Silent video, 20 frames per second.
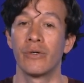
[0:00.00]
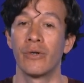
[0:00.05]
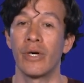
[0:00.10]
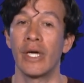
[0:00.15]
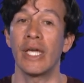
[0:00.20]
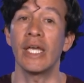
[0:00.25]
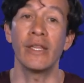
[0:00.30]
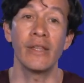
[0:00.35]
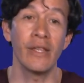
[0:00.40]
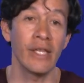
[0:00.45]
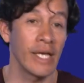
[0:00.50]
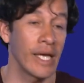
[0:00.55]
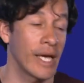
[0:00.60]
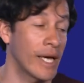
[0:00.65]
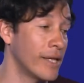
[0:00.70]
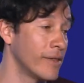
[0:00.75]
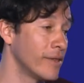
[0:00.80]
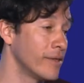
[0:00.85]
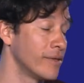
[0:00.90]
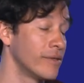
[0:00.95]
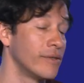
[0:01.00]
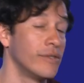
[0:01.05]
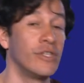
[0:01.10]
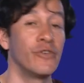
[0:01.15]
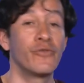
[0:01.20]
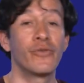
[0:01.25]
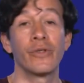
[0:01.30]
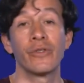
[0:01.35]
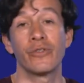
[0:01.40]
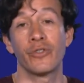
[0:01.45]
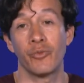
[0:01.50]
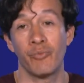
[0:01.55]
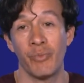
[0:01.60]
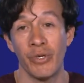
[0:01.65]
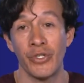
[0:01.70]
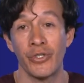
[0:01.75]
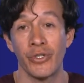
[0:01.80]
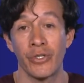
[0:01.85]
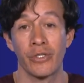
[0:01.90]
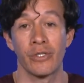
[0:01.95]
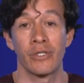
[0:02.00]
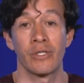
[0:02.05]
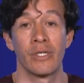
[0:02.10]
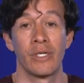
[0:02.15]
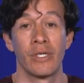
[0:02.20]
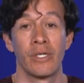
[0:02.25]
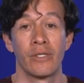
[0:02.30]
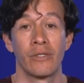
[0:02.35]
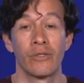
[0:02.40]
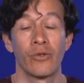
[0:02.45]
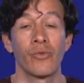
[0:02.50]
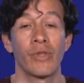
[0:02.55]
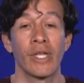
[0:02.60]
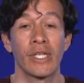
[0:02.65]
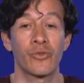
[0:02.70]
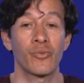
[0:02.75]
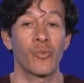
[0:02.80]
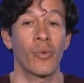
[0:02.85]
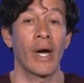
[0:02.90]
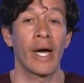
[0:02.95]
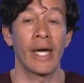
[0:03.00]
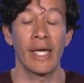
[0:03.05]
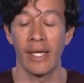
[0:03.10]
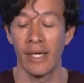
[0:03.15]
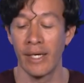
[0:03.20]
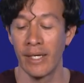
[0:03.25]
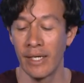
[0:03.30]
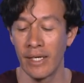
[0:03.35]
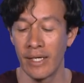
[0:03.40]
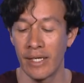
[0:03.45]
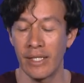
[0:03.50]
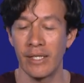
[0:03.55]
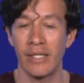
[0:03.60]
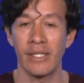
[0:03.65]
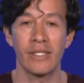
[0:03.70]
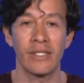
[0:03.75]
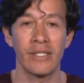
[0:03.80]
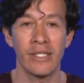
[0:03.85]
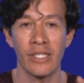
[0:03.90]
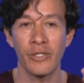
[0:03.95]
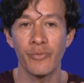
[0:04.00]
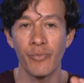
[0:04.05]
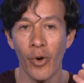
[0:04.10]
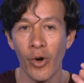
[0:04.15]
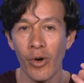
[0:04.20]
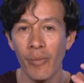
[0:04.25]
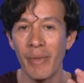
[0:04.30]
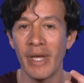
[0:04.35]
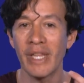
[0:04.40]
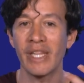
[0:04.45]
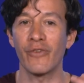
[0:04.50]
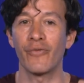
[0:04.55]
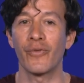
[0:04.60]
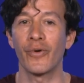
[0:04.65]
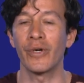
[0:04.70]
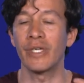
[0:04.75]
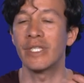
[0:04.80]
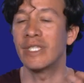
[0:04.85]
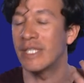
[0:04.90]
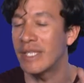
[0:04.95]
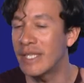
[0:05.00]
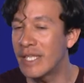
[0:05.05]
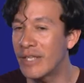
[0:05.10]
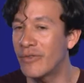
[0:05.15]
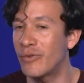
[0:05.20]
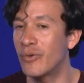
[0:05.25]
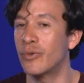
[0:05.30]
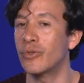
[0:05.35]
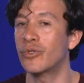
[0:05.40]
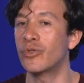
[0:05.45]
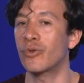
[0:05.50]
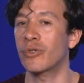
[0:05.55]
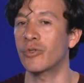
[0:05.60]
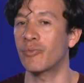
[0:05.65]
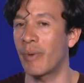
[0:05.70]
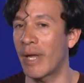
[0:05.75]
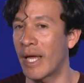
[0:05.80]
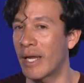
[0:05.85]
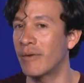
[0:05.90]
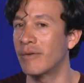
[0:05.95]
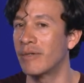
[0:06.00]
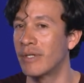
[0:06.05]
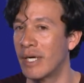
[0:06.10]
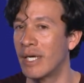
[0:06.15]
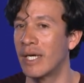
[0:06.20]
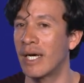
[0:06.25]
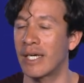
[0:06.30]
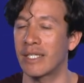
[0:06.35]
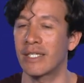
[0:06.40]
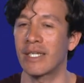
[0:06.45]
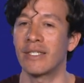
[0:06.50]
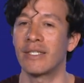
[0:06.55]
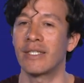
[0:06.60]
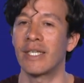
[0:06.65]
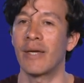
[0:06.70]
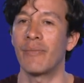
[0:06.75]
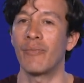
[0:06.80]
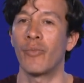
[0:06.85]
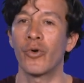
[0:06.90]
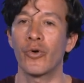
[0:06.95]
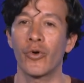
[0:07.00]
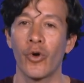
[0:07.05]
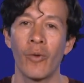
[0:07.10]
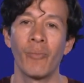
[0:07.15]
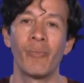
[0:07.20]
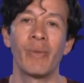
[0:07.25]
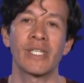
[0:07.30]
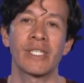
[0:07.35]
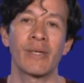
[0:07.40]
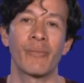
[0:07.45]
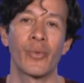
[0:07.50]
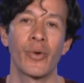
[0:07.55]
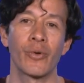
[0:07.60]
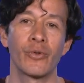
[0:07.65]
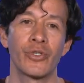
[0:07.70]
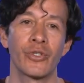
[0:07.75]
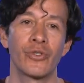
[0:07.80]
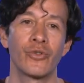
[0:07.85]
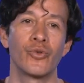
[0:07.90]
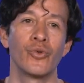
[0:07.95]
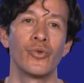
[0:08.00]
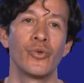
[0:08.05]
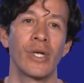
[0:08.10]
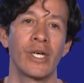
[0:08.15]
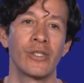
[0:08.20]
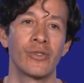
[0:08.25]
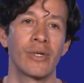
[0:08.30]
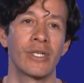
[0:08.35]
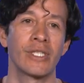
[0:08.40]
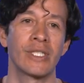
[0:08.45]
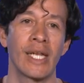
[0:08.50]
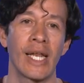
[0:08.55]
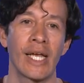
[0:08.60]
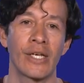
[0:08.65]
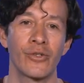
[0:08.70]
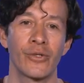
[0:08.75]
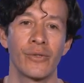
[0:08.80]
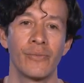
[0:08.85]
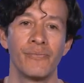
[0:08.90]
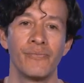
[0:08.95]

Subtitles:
In the end, different species. So that's why, and this ball metaphor is indeed used to explain, as I say, more complex approaches to natural selection.